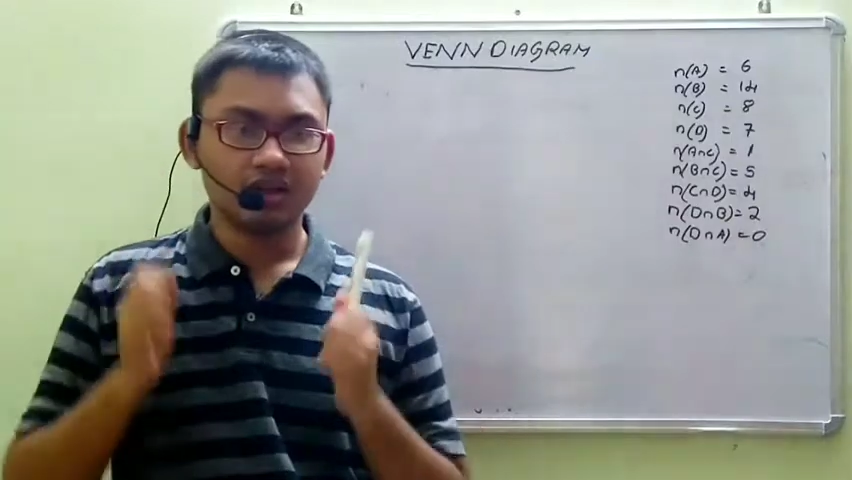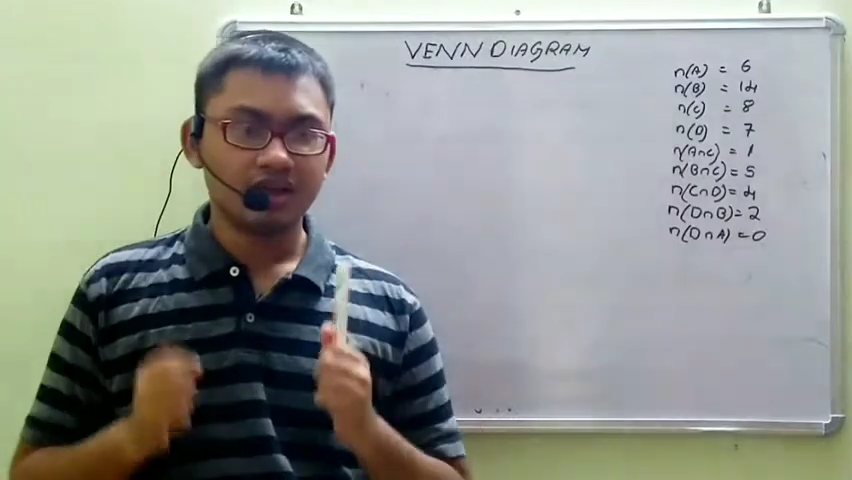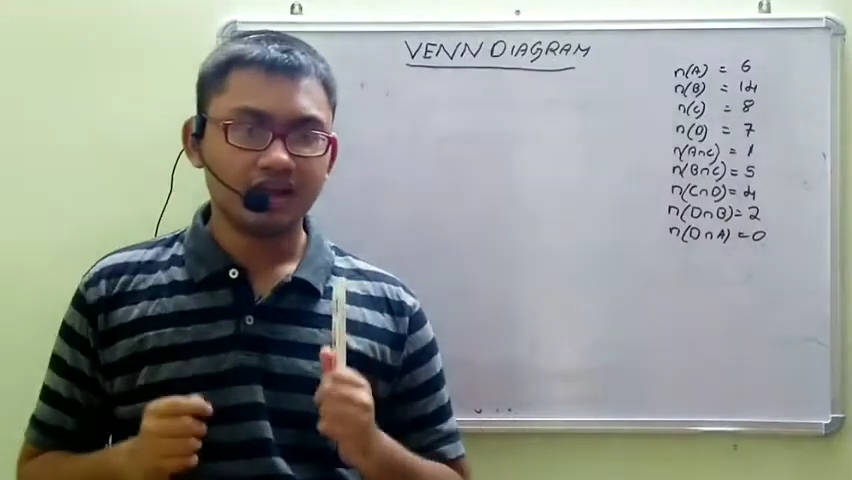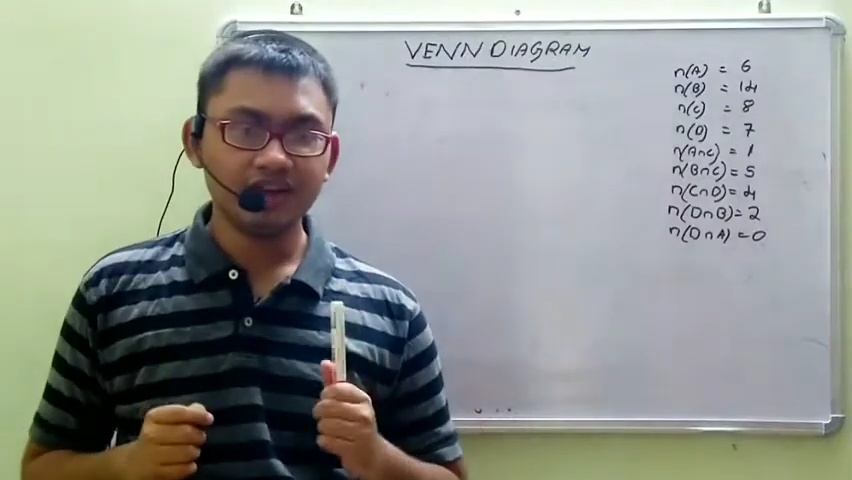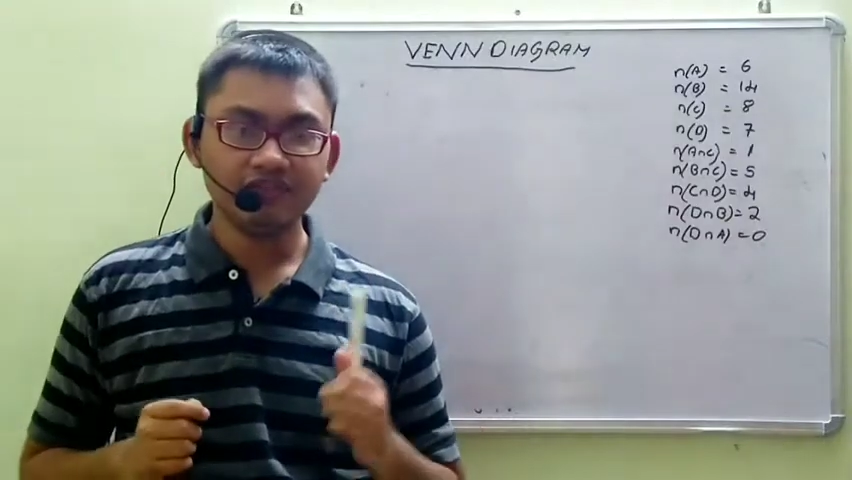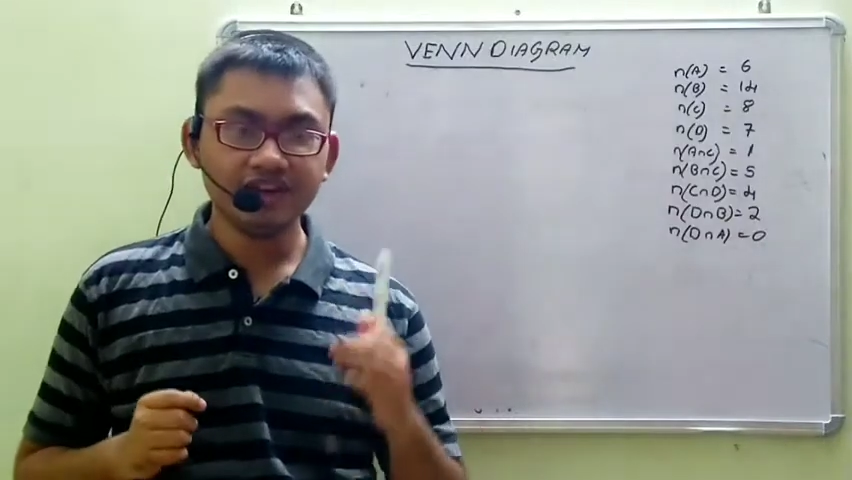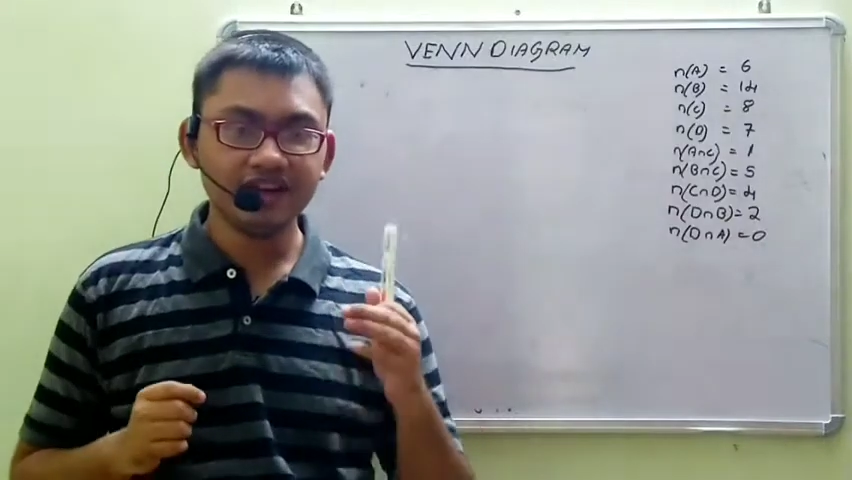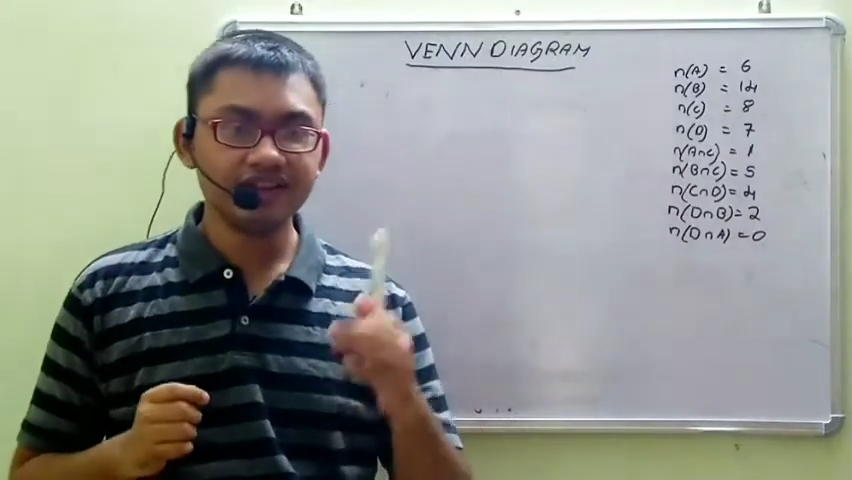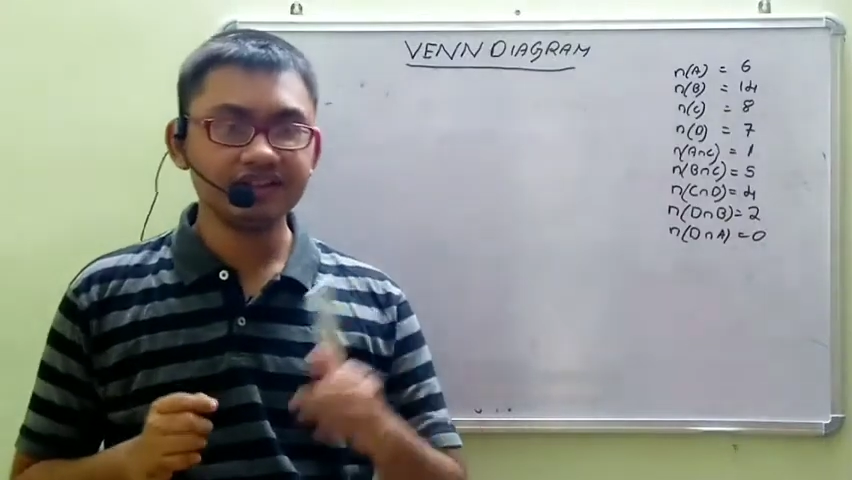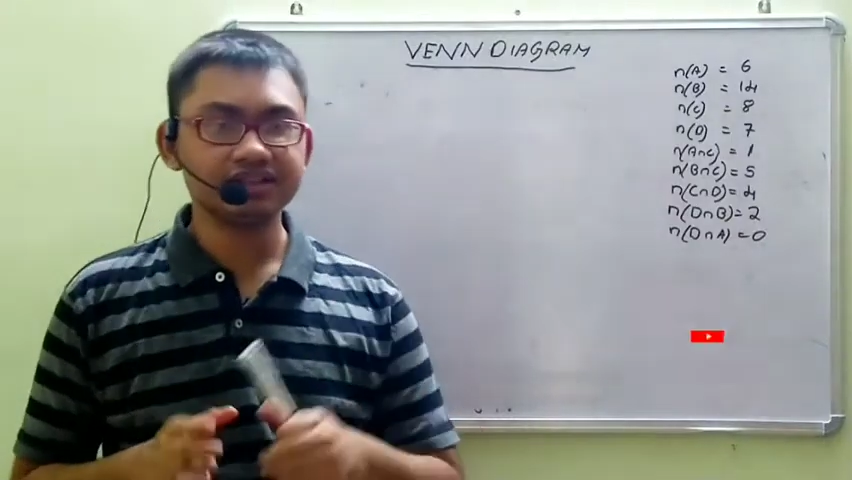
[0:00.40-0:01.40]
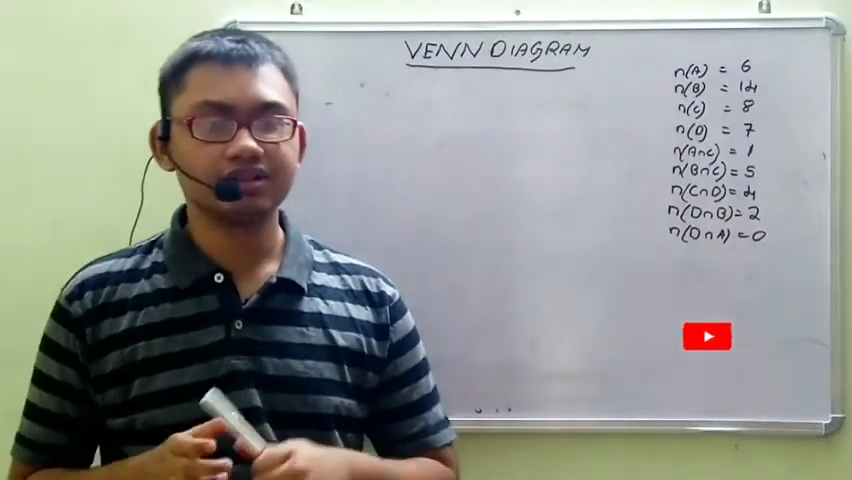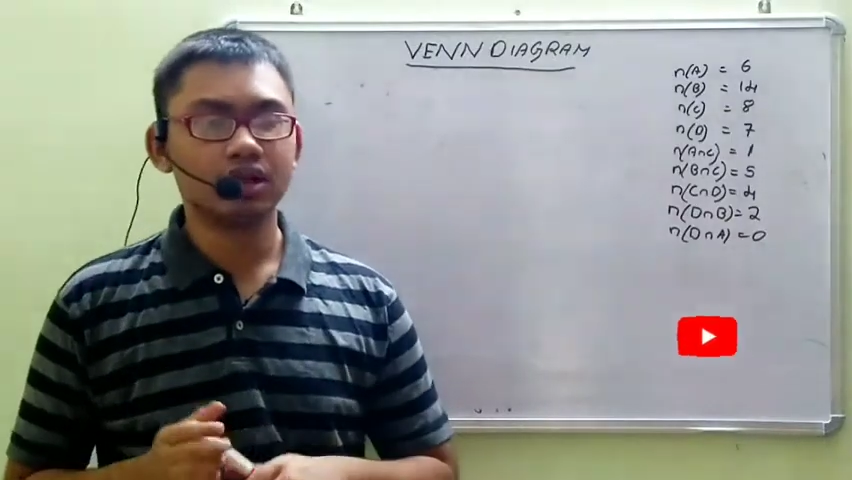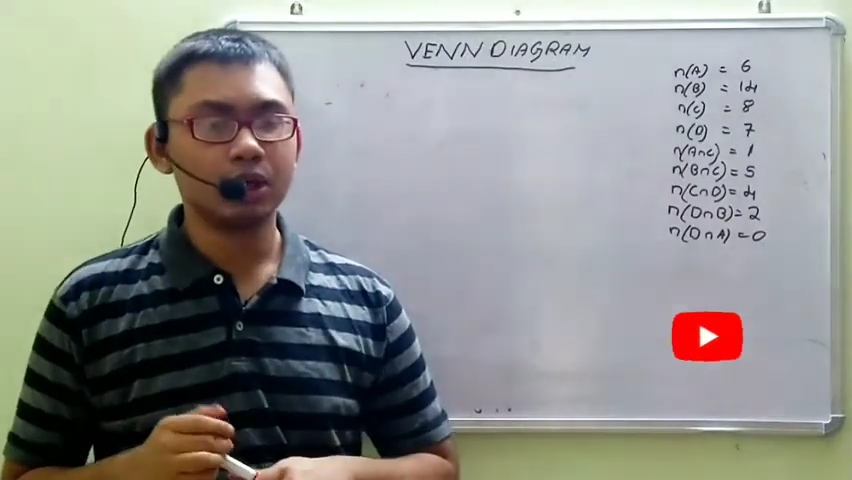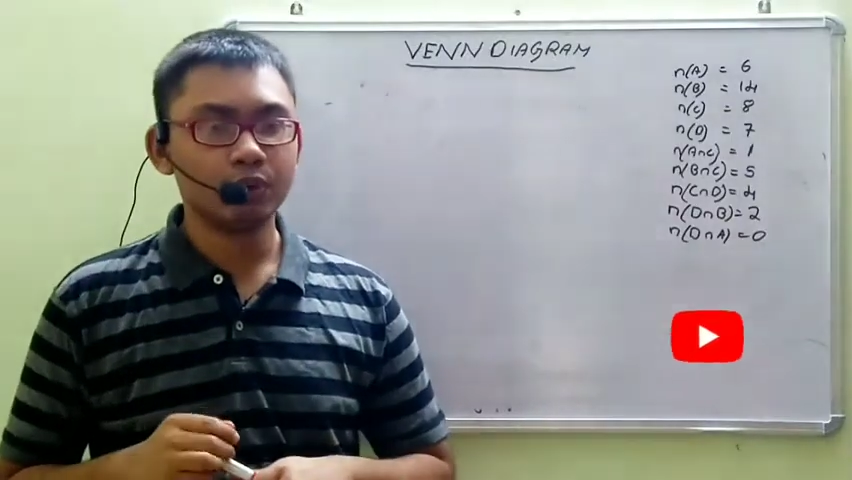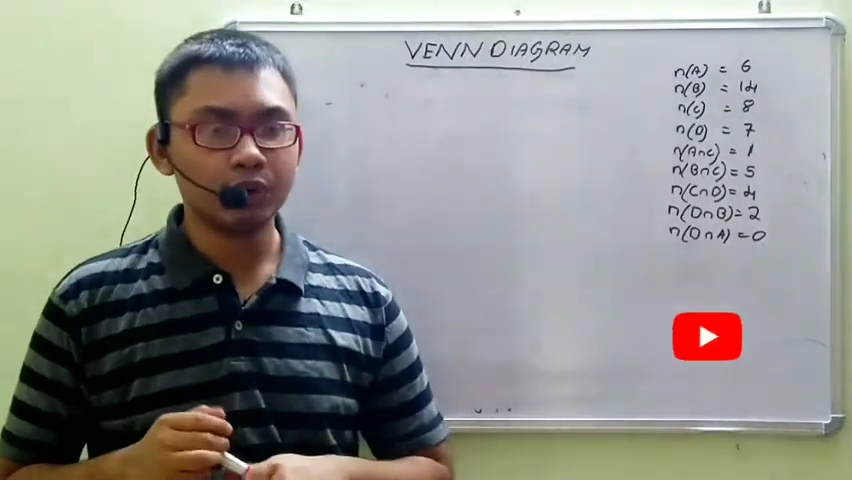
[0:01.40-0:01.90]
Hi friends,
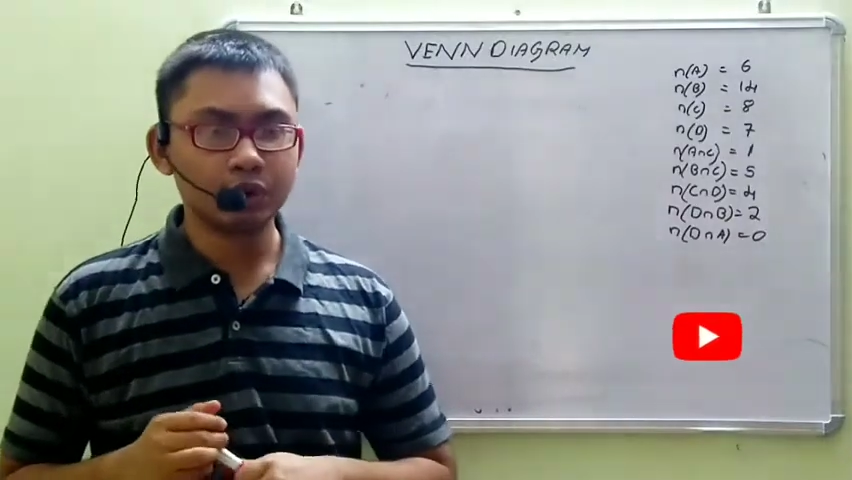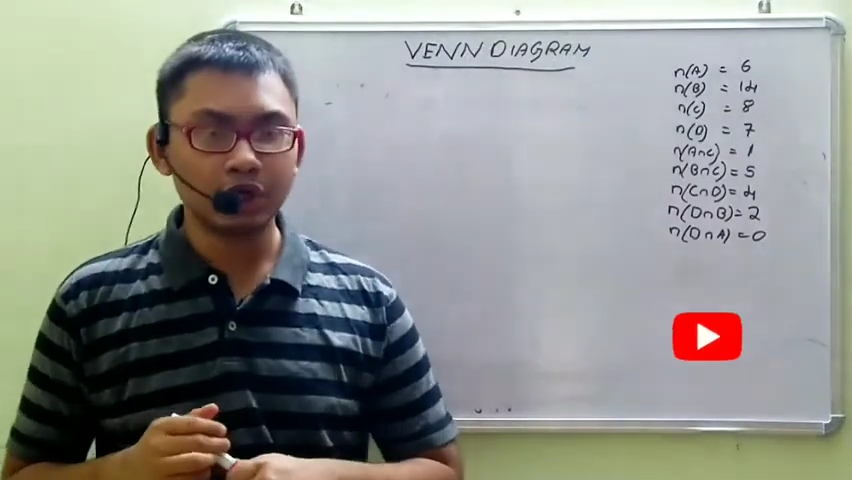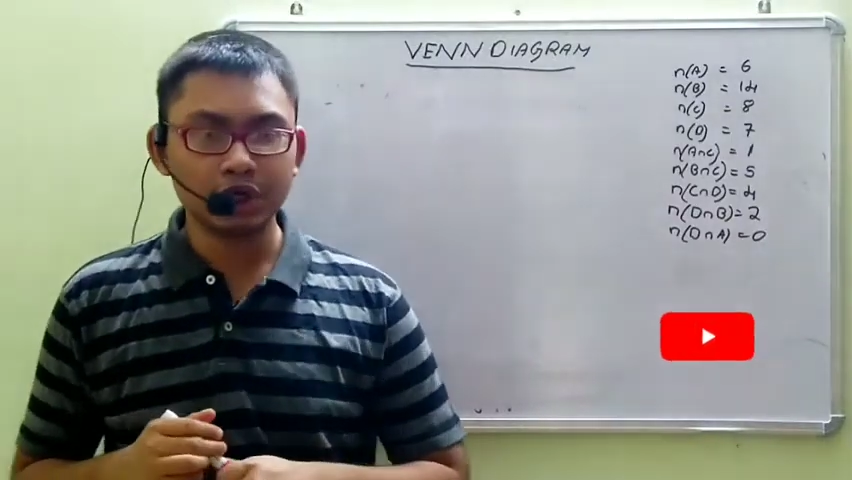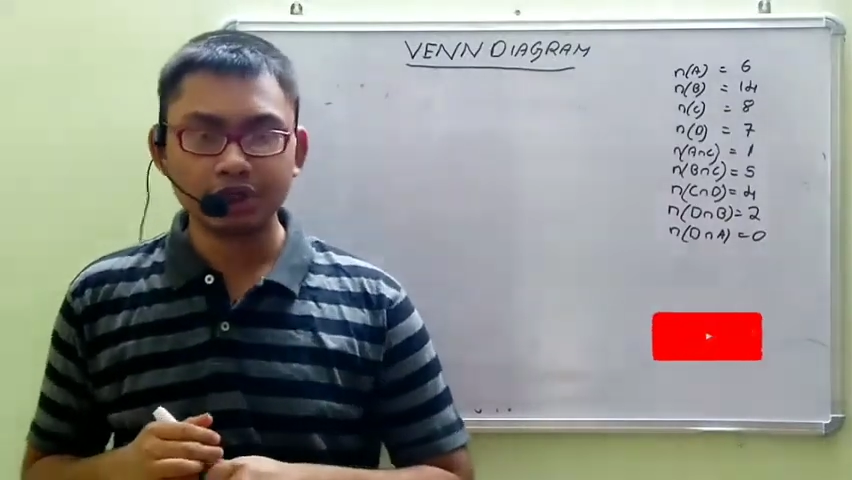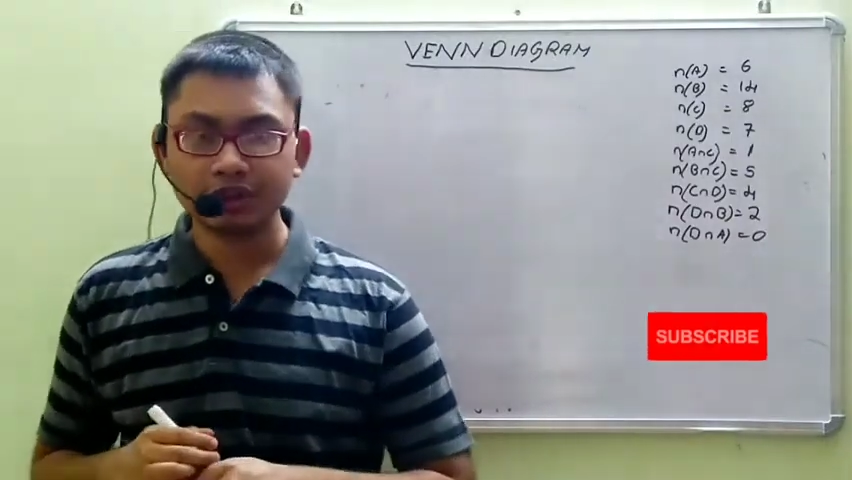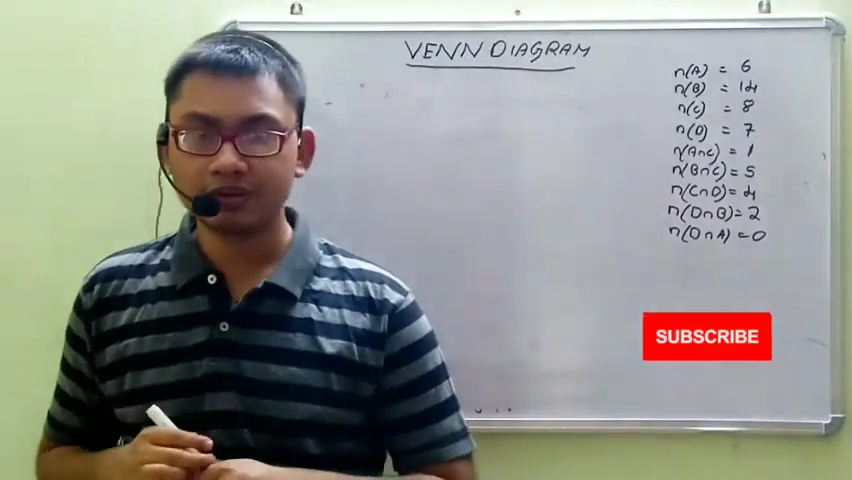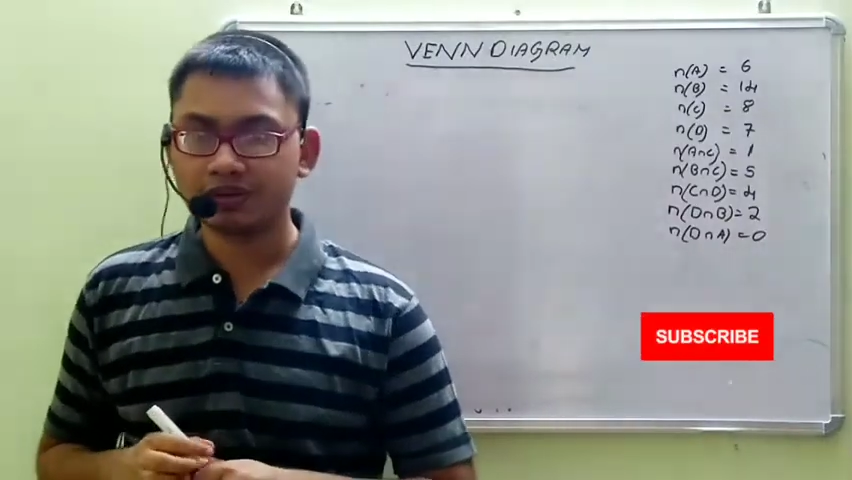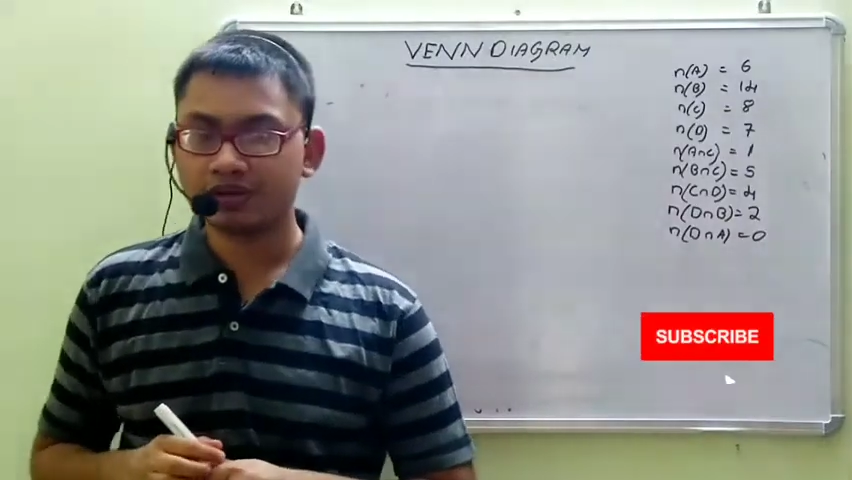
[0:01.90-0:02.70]
how are you all?